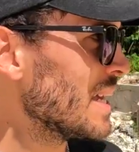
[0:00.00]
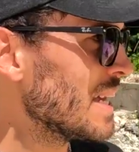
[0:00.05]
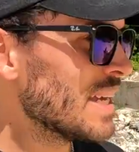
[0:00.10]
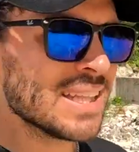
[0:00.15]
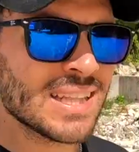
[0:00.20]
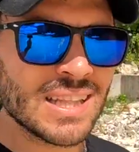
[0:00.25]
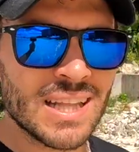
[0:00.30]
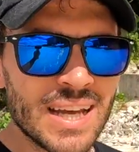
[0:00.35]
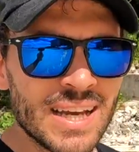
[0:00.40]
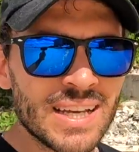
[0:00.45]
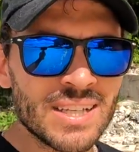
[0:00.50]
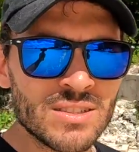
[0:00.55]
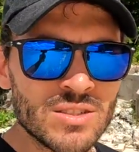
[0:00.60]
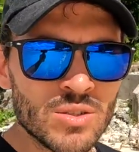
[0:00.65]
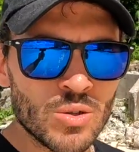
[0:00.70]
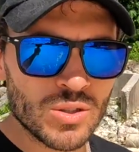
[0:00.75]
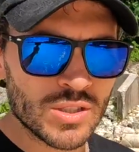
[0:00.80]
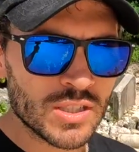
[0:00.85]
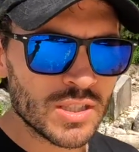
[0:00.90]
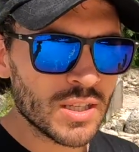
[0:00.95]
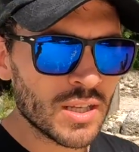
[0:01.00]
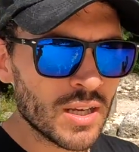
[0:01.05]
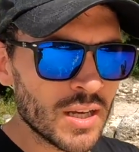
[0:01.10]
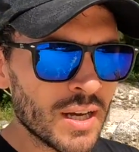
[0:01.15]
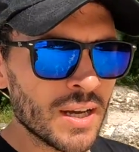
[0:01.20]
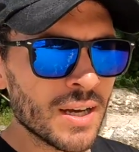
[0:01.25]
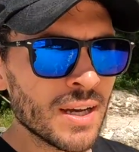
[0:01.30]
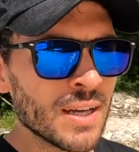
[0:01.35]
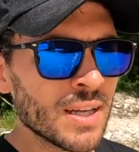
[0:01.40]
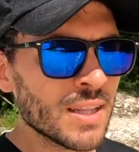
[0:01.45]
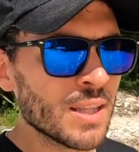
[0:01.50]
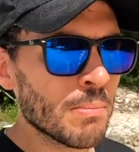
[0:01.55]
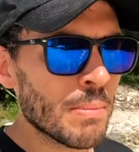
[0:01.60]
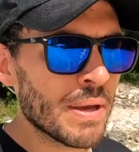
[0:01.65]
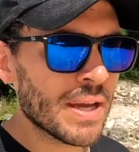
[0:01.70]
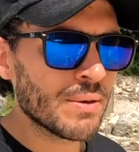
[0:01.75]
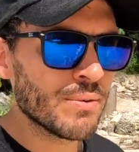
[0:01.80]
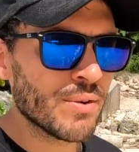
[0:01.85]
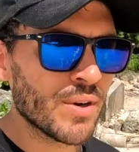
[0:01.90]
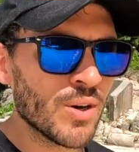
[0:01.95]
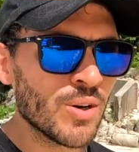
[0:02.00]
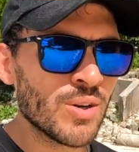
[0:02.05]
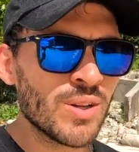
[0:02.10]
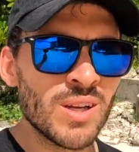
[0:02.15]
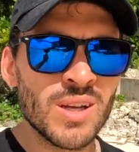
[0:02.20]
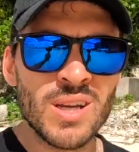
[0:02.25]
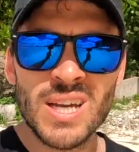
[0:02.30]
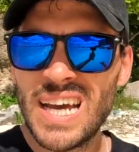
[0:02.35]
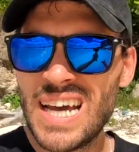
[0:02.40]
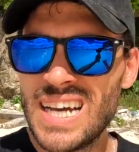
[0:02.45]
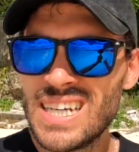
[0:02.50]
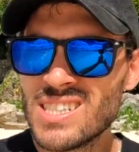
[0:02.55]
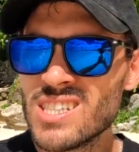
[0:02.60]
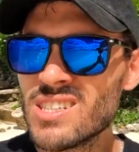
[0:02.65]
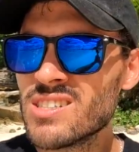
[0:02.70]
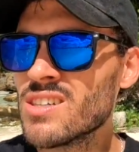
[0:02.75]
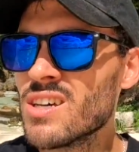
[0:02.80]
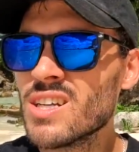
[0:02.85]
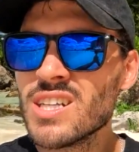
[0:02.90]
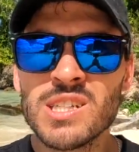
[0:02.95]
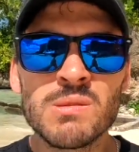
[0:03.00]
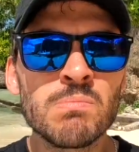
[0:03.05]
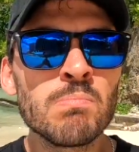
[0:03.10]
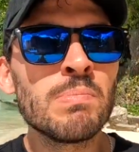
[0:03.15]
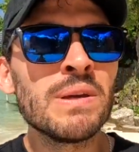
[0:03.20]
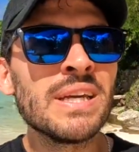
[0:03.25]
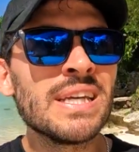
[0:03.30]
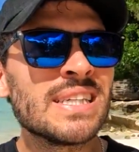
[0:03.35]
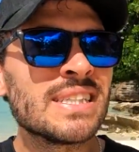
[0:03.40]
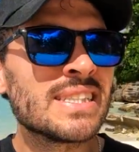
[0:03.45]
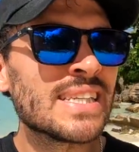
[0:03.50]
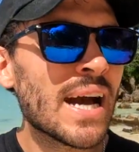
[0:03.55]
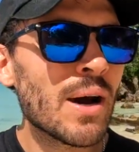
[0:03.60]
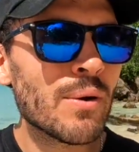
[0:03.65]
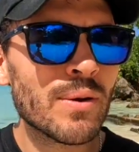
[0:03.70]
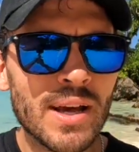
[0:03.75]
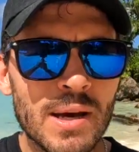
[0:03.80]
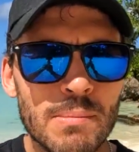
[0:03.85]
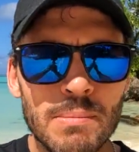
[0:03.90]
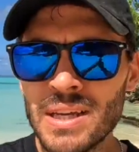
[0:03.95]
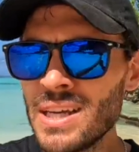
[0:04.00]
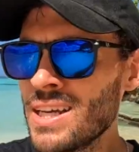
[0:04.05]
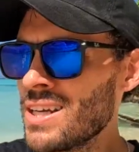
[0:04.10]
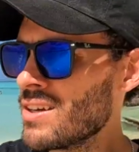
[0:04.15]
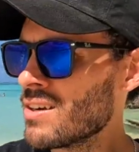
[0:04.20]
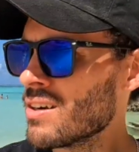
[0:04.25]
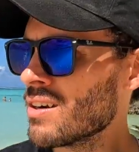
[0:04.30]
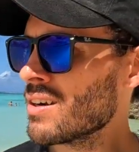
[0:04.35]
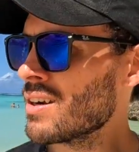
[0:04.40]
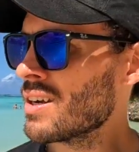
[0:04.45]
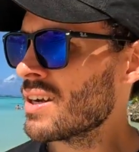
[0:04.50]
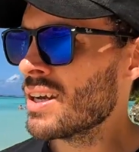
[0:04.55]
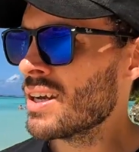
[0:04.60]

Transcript: inland towards the main road as the sun is beating down on me here.